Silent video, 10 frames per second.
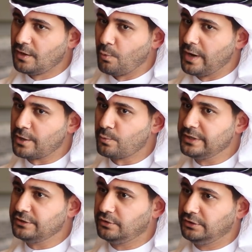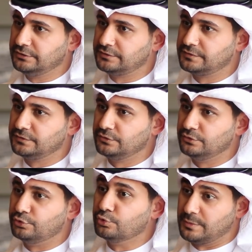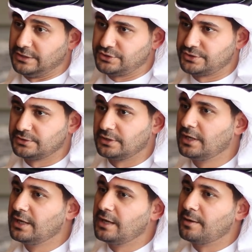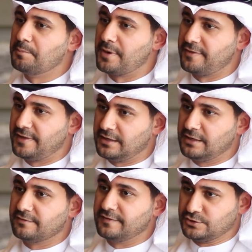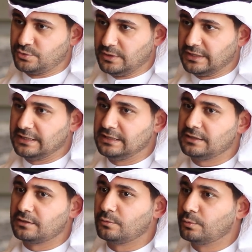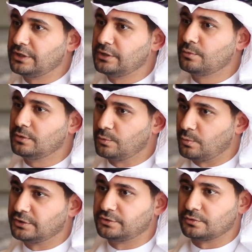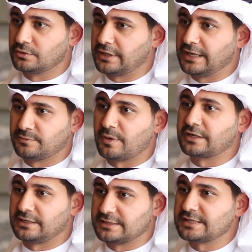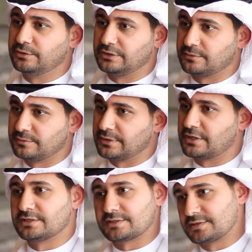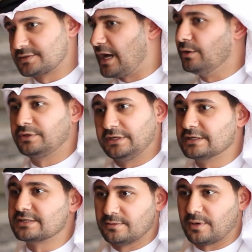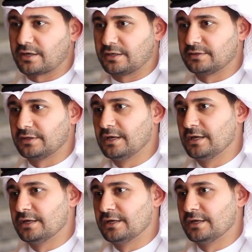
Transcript: where we don't do much, but then eventually we will want to look at a market like Saudi, because Saudi is the market.